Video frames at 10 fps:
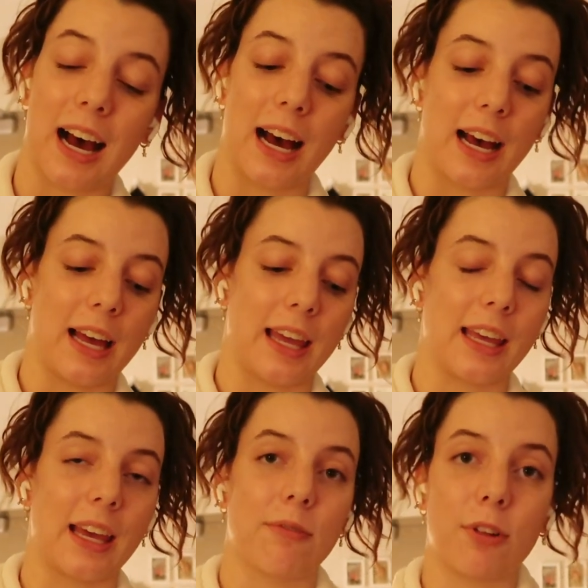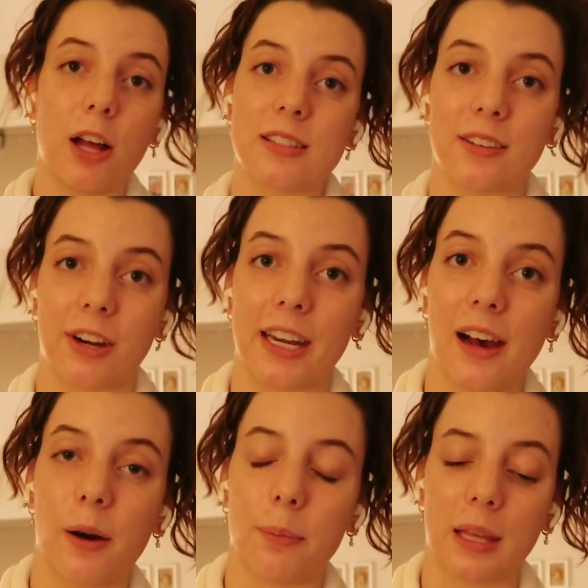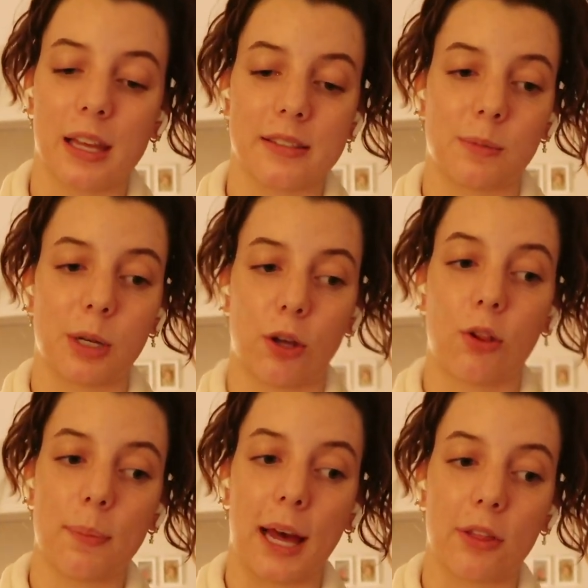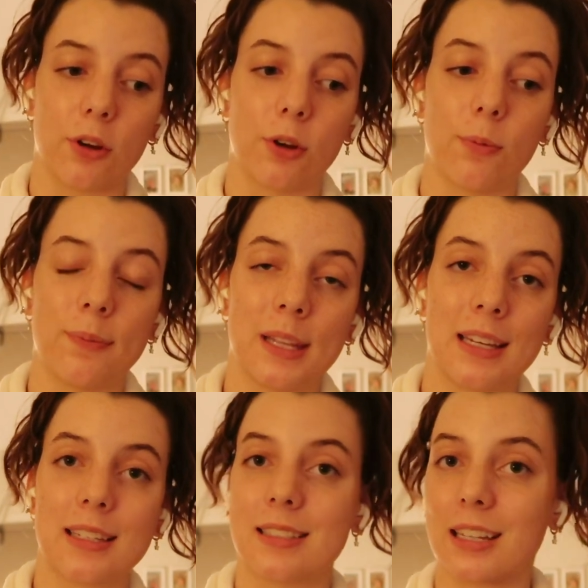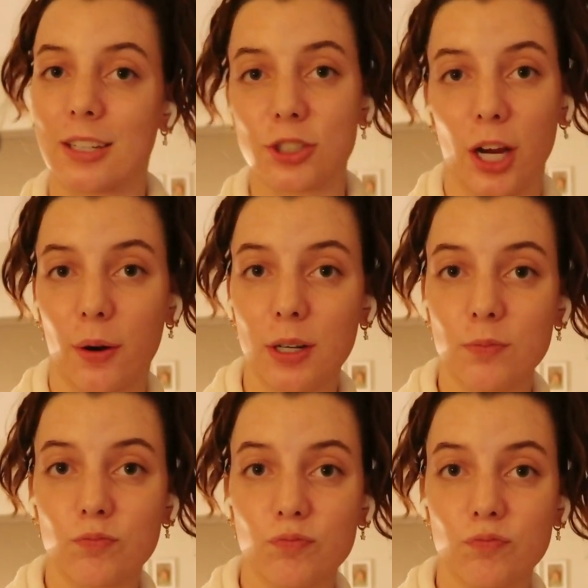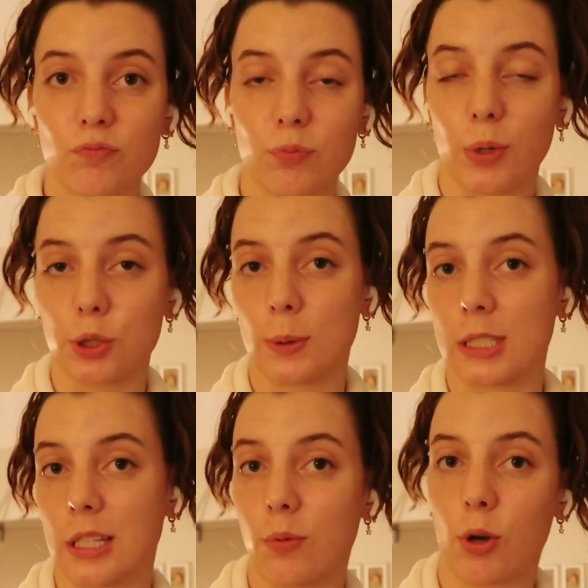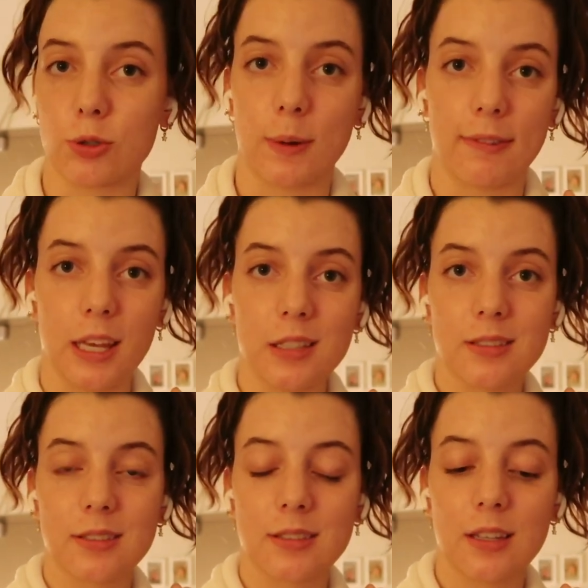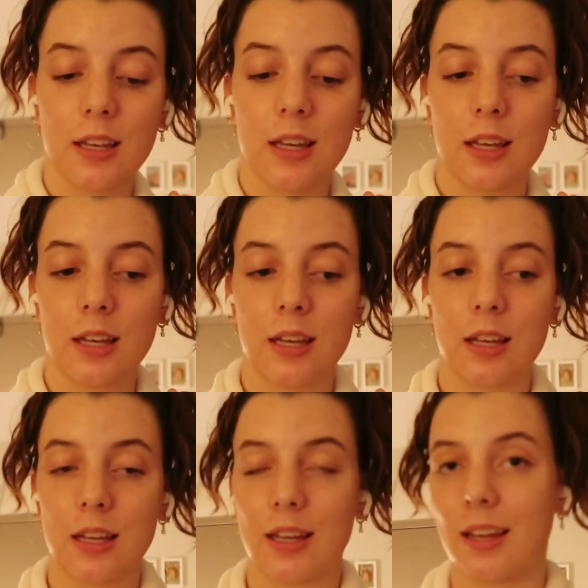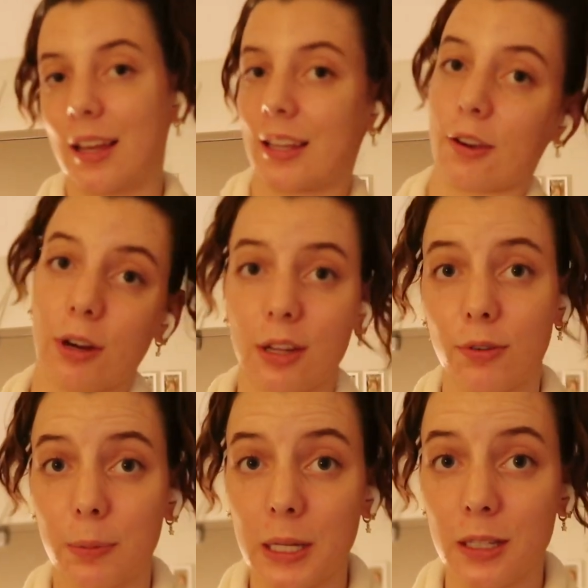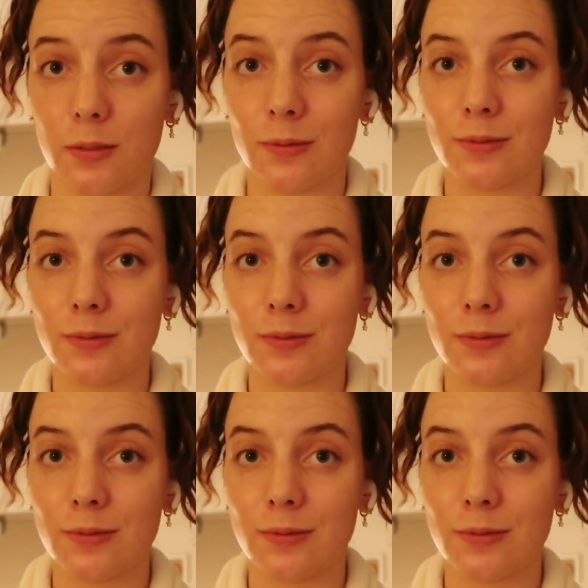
I am flossing right now because I'm gonna go to the bathroom, take a shower, brush my teeth, wash my face, and get ready for bed.